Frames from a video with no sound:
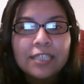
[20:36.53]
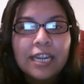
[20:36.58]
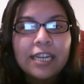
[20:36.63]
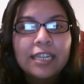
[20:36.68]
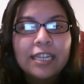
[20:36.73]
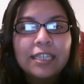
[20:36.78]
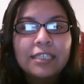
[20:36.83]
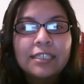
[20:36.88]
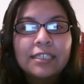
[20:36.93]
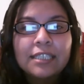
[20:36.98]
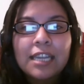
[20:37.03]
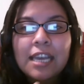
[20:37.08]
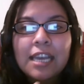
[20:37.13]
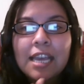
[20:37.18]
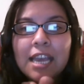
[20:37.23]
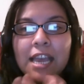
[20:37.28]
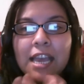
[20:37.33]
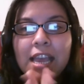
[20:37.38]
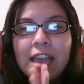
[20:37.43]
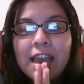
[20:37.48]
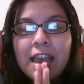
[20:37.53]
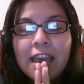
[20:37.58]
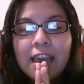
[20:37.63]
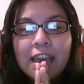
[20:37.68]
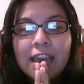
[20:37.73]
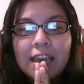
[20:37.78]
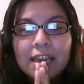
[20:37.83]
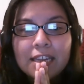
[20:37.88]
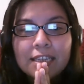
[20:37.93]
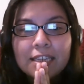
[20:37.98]
sightings,
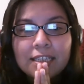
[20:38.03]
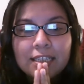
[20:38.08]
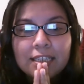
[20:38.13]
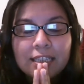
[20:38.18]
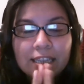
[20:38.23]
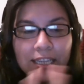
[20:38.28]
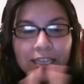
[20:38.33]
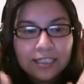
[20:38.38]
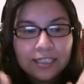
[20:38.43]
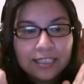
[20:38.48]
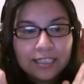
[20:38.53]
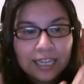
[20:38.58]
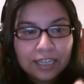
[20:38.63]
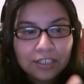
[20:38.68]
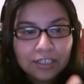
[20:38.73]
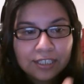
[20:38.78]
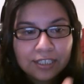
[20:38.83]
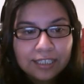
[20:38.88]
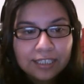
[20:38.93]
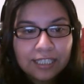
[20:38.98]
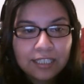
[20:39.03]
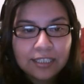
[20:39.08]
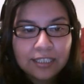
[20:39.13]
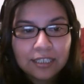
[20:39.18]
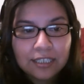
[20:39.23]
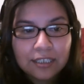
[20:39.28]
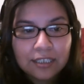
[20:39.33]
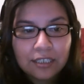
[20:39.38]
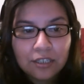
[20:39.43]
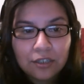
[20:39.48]
and he's actually set to
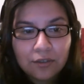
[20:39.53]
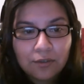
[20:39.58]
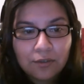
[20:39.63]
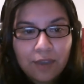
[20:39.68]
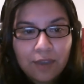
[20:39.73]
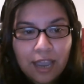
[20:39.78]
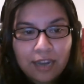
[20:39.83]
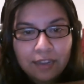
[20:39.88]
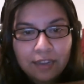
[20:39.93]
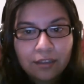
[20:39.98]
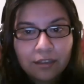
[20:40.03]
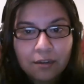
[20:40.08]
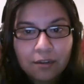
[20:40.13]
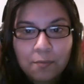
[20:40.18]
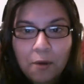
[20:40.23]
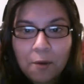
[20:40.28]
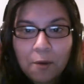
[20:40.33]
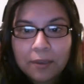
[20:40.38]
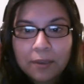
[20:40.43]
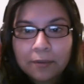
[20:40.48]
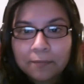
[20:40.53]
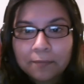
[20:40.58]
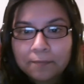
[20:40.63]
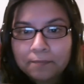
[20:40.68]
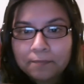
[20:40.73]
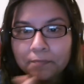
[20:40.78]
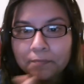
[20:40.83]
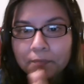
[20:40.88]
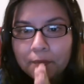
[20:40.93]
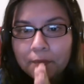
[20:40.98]
continue heading the department.
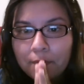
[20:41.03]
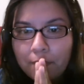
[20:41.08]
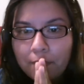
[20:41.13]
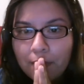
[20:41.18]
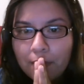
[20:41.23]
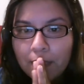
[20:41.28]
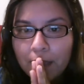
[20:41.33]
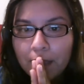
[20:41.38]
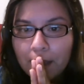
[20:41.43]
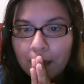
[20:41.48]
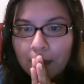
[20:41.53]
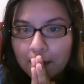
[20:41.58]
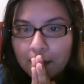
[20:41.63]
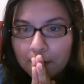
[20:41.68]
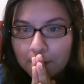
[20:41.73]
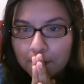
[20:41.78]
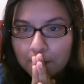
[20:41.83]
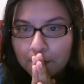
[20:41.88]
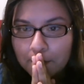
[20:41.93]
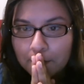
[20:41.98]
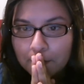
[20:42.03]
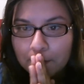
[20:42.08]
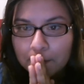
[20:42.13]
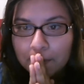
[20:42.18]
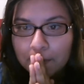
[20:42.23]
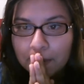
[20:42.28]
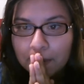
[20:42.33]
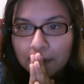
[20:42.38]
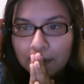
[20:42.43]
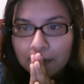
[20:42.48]
Um,
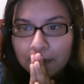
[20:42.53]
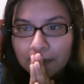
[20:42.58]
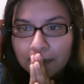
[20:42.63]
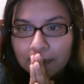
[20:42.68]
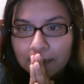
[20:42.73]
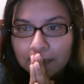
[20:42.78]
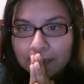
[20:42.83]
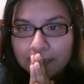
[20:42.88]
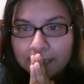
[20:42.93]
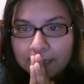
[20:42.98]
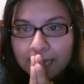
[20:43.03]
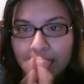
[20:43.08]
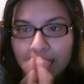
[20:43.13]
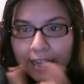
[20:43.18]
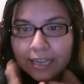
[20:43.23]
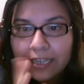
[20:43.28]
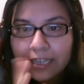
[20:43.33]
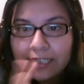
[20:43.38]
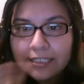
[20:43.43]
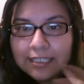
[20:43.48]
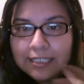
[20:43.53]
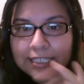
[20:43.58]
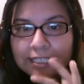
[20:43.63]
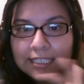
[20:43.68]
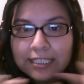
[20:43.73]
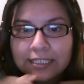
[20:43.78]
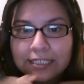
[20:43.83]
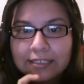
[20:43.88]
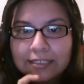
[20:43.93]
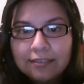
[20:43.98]
so yeah,
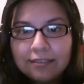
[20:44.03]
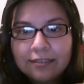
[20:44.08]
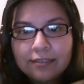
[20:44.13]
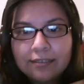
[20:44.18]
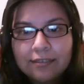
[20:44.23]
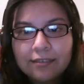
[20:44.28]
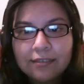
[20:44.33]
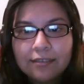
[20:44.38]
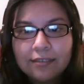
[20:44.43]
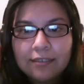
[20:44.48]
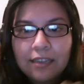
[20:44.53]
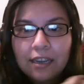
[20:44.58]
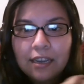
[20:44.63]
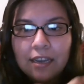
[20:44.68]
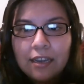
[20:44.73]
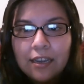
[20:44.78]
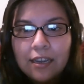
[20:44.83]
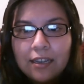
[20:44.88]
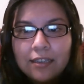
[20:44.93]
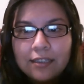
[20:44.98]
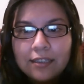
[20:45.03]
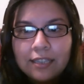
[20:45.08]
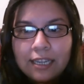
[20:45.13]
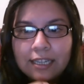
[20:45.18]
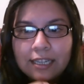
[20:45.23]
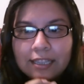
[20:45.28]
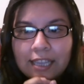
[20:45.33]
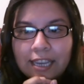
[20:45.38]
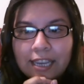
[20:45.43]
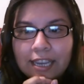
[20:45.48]
it's
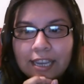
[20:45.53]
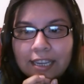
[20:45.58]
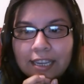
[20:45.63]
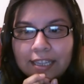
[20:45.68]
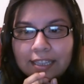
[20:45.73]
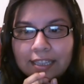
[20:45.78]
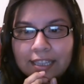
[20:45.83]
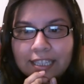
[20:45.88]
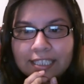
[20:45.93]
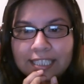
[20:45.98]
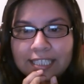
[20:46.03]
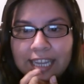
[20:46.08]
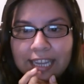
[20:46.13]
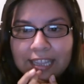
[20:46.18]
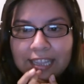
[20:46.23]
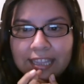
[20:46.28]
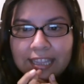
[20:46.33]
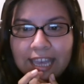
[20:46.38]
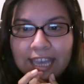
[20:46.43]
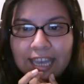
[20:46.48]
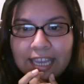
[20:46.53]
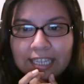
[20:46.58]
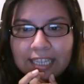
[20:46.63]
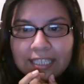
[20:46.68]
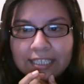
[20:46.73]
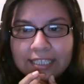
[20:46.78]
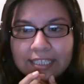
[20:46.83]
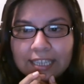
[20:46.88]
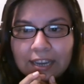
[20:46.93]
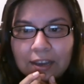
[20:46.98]
like they they say
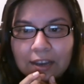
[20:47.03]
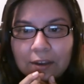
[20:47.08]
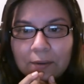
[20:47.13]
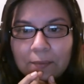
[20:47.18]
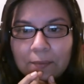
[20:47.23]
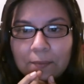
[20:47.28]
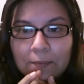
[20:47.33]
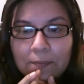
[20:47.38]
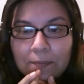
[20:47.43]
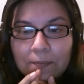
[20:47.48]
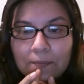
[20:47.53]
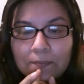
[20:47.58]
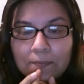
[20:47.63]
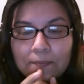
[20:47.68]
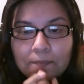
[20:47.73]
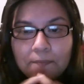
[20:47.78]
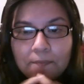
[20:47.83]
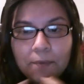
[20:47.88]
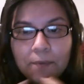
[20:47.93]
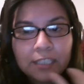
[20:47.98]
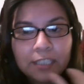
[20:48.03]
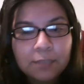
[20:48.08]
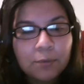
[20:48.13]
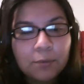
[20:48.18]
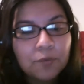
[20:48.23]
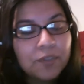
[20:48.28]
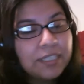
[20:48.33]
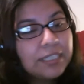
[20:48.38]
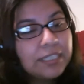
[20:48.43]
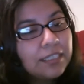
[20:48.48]
that um,
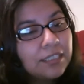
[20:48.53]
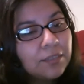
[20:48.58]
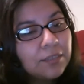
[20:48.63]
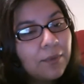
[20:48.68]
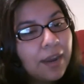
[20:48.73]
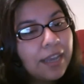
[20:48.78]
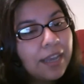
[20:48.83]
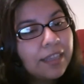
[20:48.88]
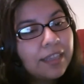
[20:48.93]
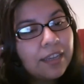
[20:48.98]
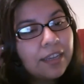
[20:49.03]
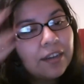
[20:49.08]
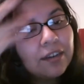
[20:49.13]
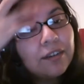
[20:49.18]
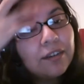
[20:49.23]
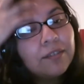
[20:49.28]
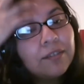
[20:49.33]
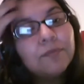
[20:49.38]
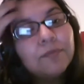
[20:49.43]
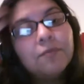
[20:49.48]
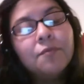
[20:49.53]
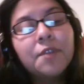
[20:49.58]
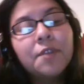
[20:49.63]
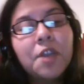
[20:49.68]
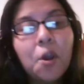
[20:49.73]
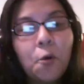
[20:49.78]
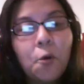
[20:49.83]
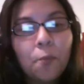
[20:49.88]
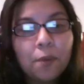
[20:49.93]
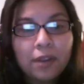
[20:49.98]
possible reasons why they're
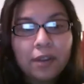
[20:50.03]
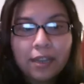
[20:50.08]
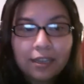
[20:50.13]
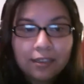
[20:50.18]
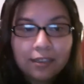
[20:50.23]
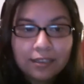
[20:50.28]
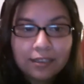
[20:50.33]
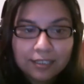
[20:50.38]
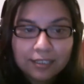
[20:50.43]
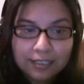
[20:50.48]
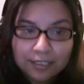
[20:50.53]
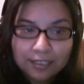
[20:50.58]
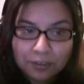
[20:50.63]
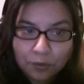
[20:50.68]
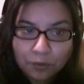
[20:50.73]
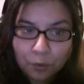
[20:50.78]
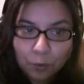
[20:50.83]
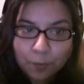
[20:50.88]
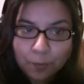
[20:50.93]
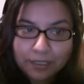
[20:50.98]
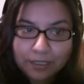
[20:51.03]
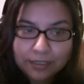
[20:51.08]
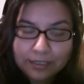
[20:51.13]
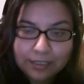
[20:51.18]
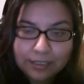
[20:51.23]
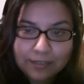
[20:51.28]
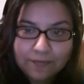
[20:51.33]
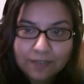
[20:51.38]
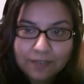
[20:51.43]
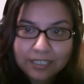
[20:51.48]
reopening this
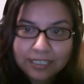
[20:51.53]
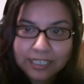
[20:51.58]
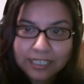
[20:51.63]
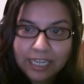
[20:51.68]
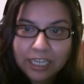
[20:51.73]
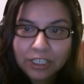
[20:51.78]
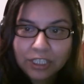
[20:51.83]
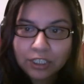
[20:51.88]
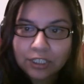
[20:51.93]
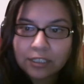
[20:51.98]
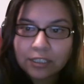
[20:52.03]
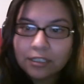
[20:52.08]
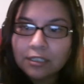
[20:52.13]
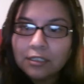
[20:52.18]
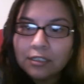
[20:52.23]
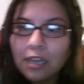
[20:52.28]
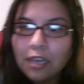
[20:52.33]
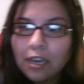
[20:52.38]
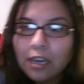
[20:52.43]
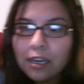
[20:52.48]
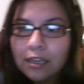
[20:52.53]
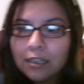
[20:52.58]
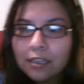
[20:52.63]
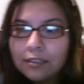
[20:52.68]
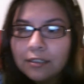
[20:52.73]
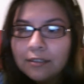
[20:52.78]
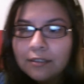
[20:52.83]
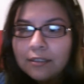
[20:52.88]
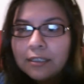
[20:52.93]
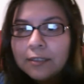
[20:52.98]
dormant investigation
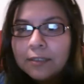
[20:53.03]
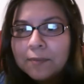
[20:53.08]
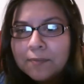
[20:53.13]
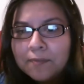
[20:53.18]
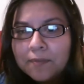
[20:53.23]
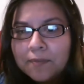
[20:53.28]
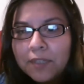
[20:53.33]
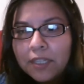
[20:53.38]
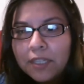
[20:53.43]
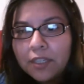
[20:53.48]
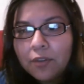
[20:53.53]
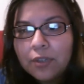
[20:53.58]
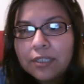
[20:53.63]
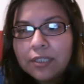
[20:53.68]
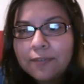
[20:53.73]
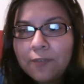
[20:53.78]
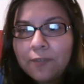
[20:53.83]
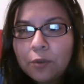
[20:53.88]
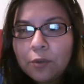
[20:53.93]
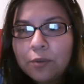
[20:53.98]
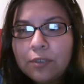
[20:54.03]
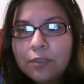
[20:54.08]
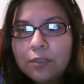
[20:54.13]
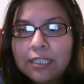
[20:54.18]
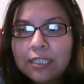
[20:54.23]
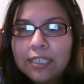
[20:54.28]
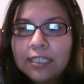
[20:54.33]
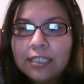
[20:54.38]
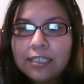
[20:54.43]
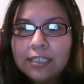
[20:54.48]
uh, in
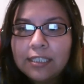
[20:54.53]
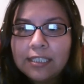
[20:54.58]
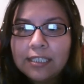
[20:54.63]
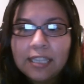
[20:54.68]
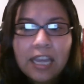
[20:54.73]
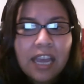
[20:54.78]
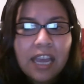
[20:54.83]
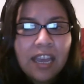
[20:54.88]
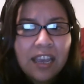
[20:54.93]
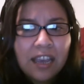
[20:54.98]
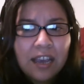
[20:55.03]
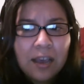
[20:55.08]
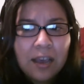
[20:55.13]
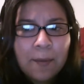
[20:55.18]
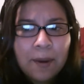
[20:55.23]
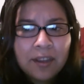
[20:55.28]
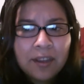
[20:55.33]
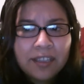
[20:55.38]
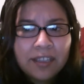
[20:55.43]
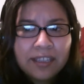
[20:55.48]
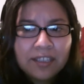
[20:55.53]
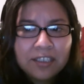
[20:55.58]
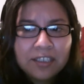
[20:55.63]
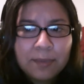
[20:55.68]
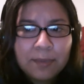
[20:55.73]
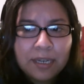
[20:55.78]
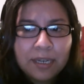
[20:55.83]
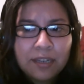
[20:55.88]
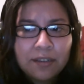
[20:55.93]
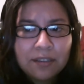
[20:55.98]
UFOs is Apparently, there's
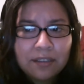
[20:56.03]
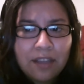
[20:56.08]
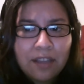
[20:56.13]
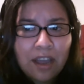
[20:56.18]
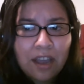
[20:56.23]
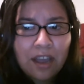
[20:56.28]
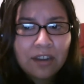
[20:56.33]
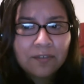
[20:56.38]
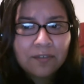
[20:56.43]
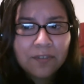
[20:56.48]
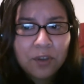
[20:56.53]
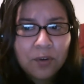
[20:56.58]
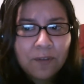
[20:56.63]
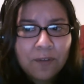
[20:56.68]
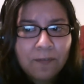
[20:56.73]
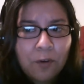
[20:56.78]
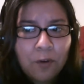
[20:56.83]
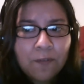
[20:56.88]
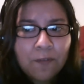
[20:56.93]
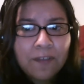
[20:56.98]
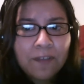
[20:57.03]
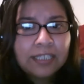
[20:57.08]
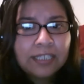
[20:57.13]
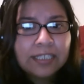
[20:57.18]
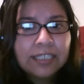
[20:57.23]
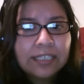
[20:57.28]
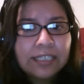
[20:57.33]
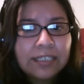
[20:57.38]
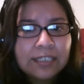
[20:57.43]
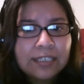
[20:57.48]
been a lot of UFO
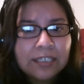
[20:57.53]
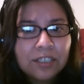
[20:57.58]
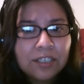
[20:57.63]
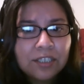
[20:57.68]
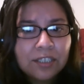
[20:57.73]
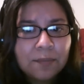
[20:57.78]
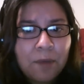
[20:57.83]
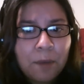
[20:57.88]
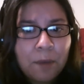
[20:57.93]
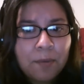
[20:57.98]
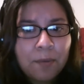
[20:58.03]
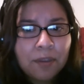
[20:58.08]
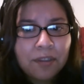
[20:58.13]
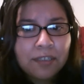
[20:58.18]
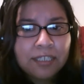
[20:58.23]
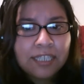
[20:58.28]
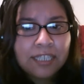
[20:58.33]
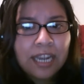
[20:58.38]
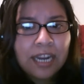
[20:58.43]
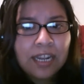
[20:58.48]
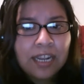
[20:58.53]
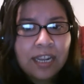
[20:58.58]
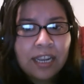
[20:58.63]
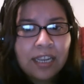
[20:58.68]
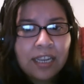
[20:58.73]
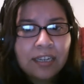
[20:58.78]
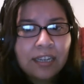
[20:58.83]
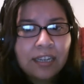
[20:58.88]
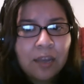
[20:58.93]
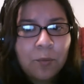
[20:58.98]
events, such as a popular sighting
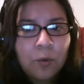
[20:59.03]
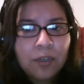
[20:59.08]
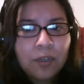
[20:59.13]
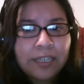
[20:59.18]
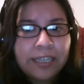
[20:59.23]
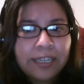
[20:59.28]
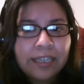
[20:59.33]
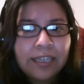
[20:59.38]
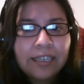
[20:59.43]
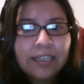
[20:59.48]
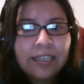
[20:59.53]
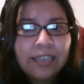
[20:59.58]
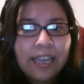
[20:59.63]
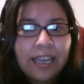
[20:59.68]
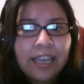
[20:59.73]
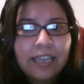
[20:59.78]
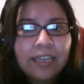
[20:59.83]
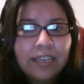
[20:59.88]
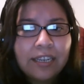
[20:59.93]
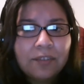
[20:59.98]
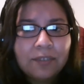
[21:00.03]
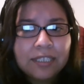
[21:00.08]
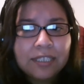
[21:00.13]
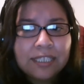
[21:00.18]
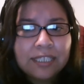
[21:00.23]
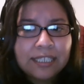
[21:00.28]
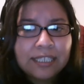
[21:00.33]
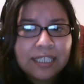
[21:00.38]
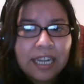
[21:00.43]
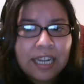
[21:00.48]
in La Molina and a
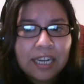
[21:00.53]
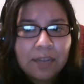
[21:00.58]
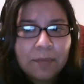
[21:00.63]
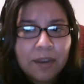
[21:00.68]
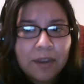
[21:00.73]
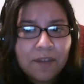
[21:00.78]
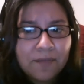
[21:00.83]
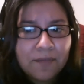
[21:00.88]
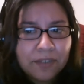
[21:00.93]
recent sighting by